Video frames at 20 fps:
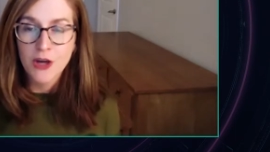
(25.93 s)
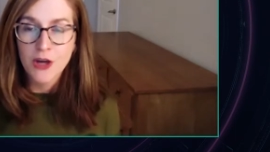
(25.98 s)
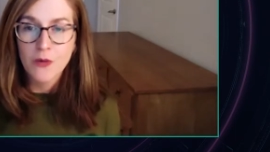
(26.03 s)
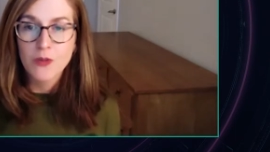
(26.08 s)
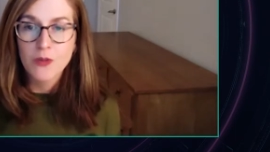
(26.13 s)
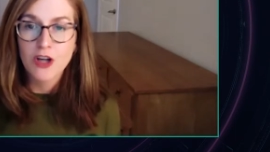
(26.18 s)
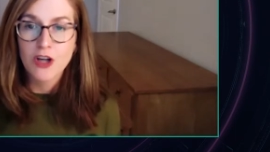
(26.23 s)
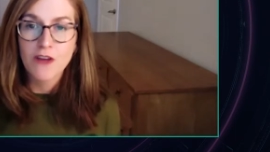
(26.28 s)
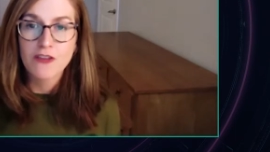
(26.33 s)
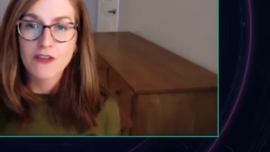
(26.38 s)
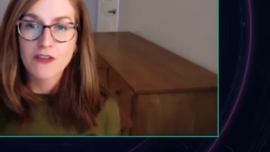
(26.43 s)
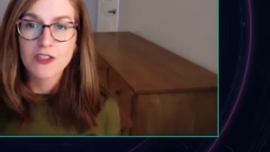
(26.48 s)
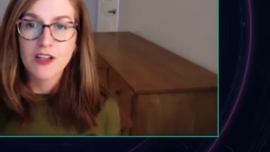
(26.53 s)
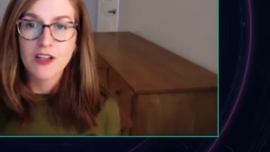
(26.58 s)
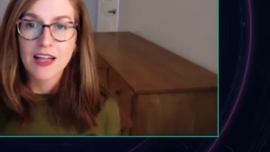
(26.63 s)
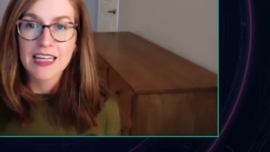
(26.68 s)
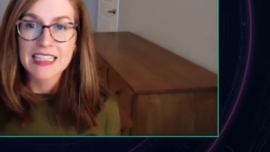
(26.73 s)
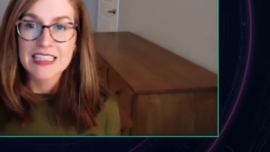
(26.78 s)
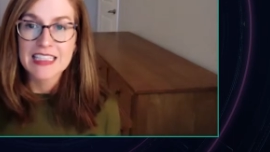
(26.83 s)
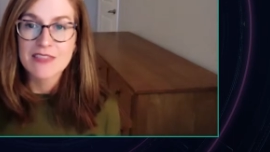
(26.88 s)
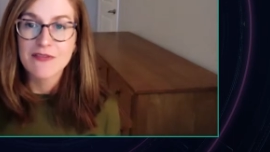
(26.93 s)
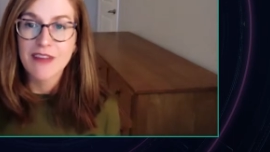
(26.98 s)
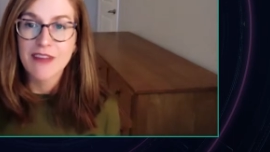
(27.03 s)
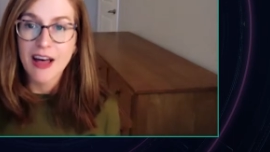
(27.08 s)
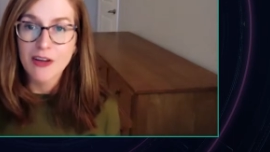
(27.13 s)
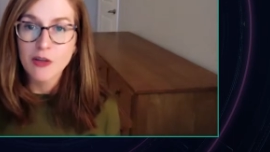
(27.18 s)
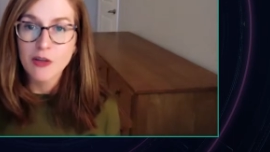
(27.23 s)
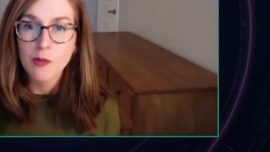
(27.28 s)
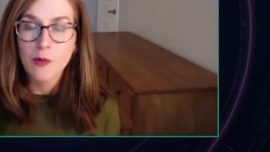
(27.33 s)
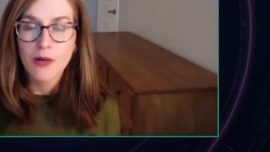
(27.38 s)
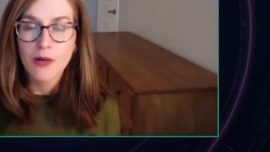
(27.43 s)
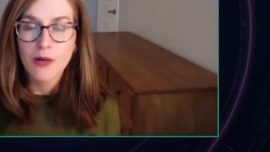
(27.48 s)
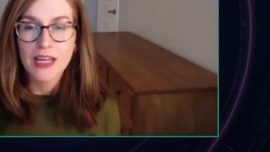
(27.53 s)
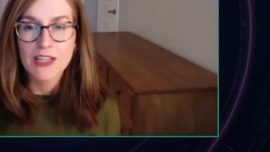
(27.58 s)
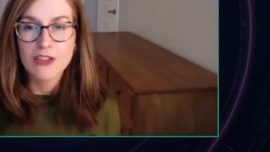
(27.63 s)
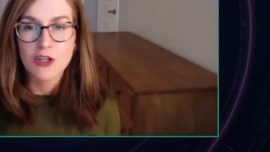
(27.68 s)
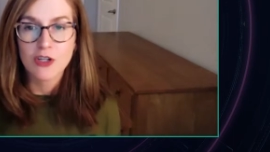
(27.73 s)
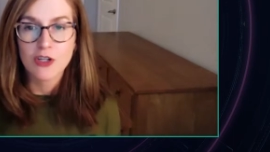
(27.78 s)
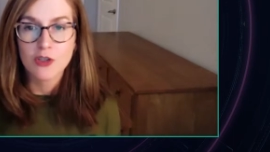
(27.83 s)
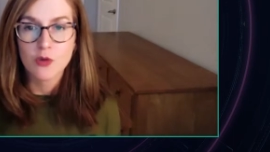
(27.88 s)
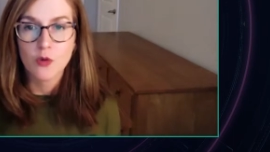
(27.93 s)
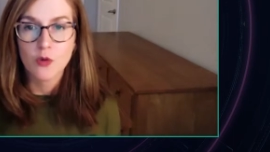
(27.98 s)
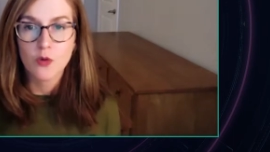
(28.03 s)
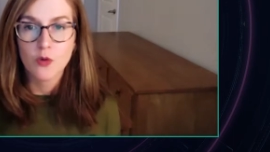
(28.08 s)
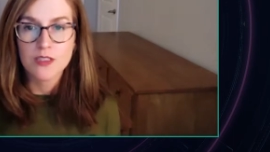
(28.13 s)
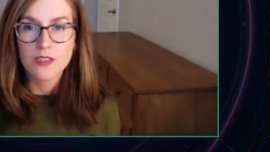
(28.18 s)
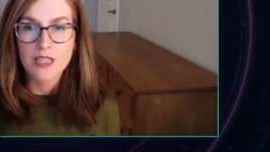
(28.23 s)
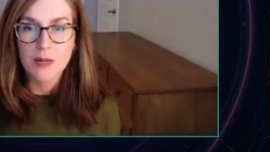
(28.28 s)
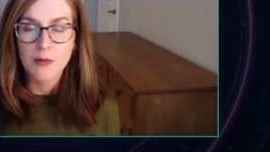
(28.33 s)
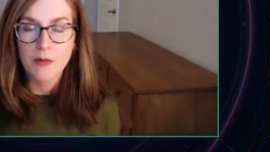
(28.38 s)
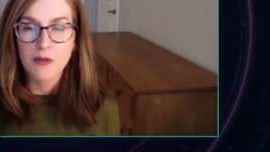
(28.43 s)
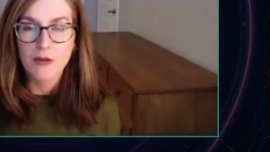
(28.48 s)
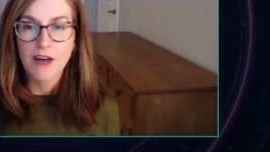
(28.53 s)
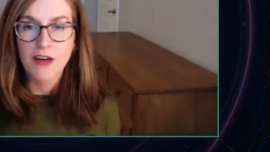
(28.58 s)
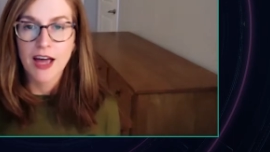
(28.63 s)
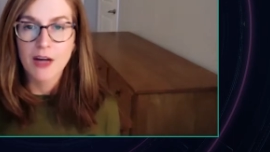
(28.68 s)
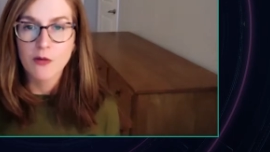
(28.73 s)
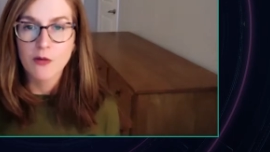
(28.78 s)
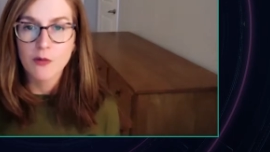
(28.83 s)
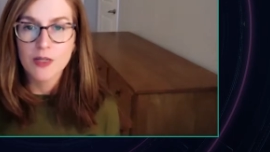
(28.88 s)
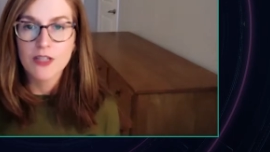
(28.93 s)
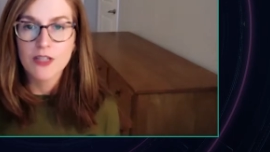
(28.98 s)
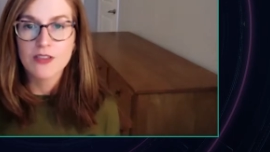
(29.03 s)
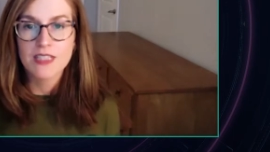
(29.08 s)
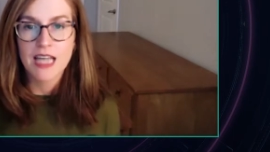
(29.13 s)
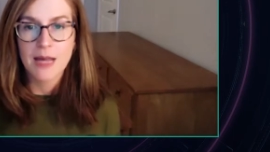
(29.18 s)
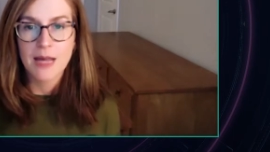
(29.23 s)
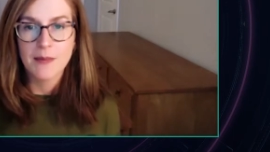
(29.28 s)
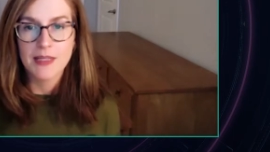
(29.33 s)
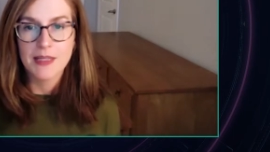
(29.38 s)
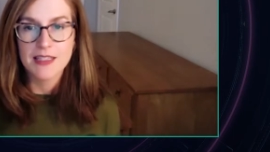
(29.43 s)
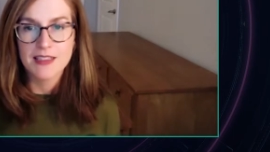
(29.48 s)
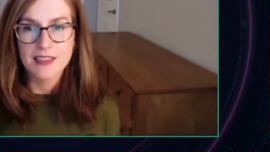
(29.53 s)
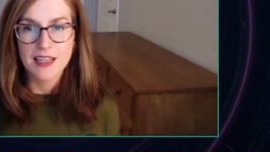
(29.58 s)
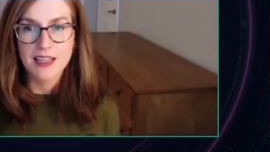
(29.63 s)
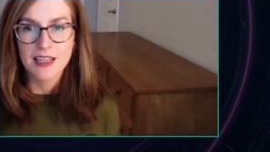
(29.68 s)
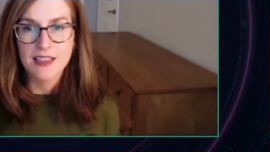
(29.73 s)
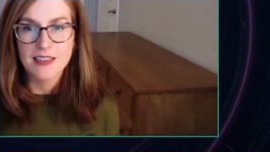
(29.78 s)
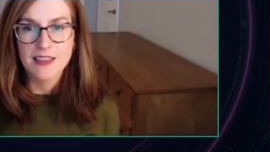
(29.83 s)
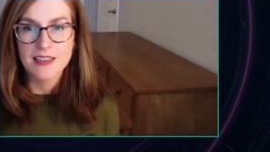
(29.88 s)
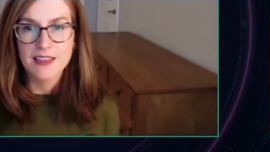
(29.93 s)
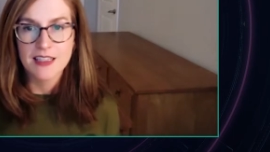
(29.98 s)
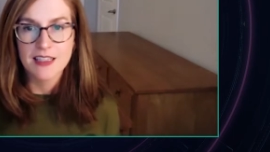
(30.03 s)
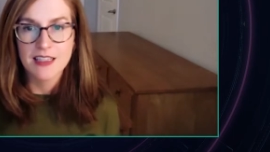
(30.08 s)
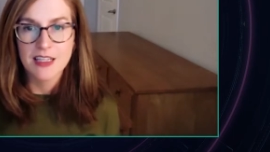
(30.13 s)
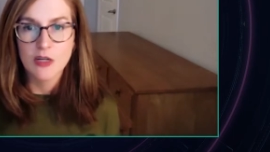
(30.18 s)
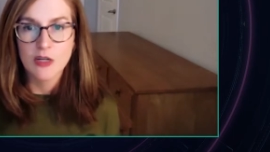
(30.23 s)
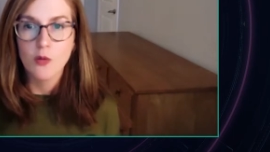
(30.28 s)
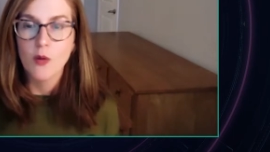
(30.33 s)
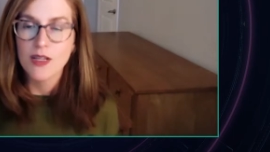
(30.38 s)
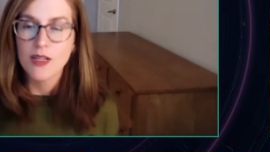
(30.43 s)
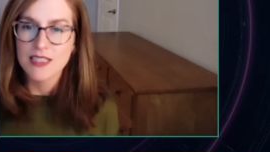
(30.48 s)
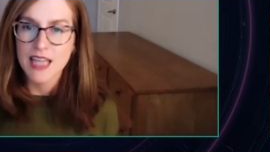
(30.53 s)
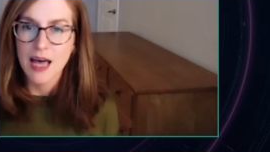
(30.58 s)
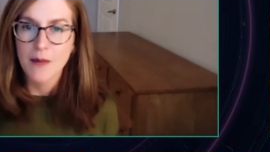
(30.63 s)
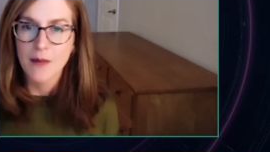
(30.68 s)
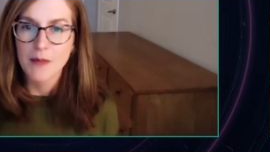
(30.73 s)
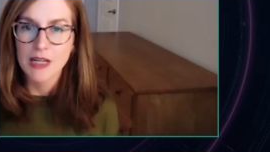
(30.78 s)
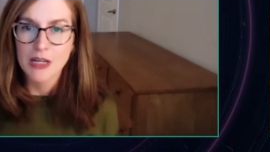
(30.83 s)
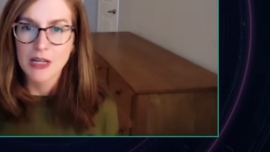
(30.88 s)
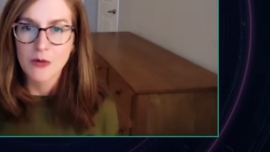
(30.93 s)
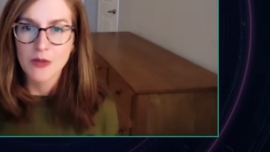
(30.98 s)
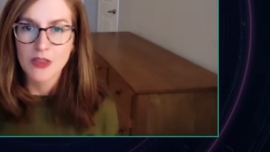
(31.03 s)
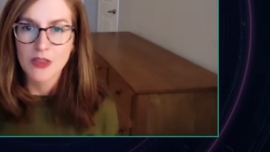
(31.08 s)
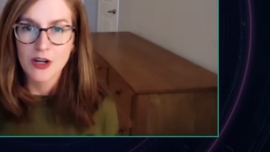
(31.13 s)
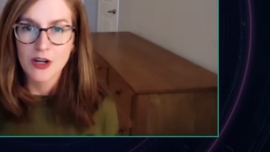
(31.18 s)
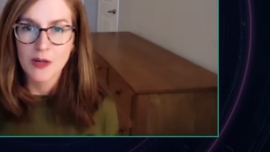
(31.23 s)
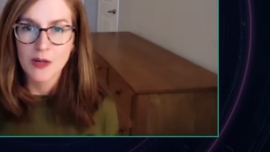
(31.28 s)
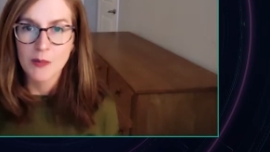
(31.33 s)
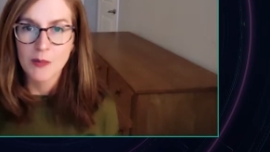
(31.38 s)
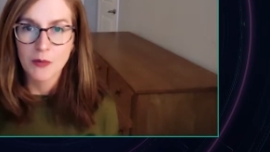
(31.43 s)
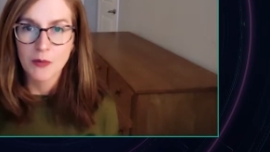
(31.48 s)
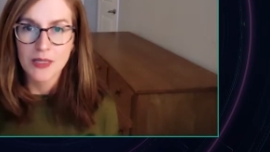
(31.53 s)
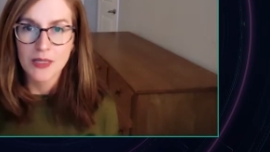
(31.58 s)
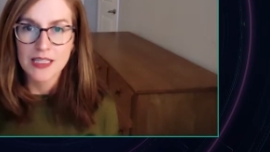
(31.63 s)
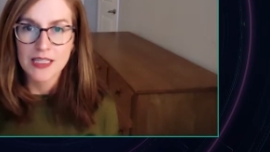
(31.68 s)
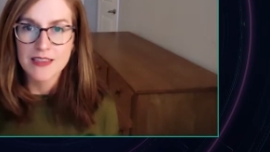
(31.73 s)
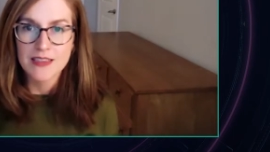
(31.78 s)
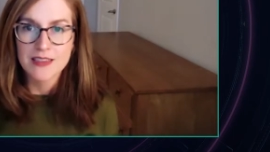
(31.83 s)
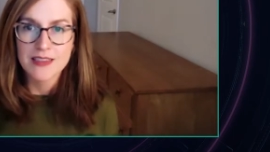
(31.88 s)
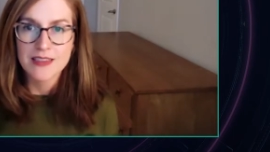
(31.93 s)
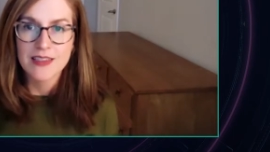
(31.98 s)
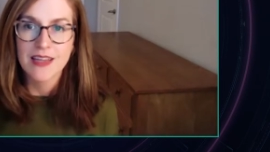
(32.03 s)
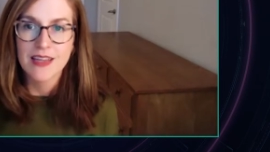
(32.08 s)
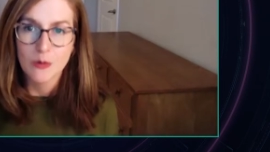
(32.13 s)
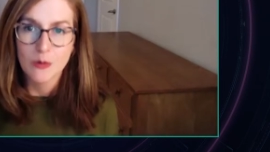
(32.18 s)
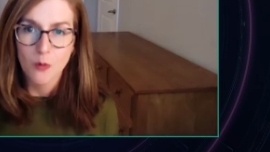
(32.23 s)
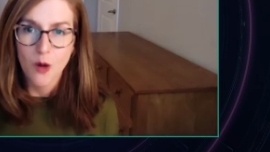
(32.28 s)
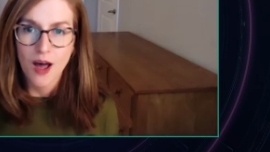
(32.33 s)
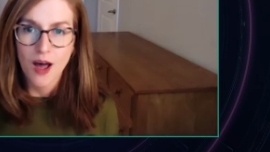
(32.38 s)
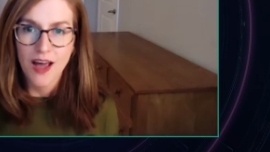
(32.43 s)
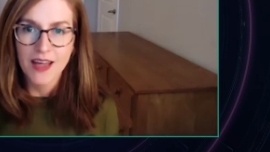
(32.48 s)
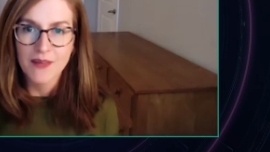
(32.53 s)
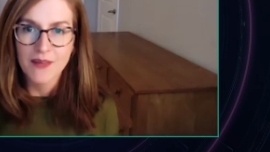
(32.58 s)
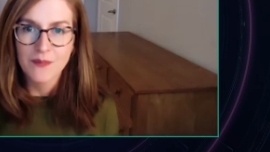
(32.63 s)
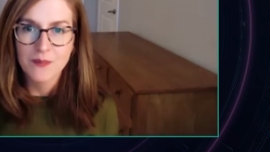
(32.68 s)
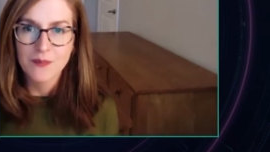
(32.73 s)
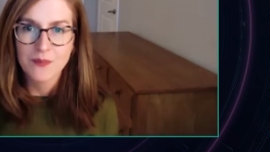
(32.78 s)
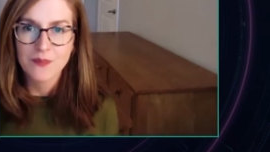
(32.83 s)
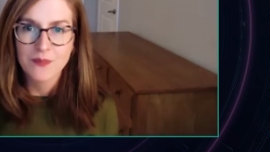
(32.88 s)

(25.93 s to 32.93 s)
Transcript: which offers clients valuable HR tools that provide real time insights into what's happening with their employees and why.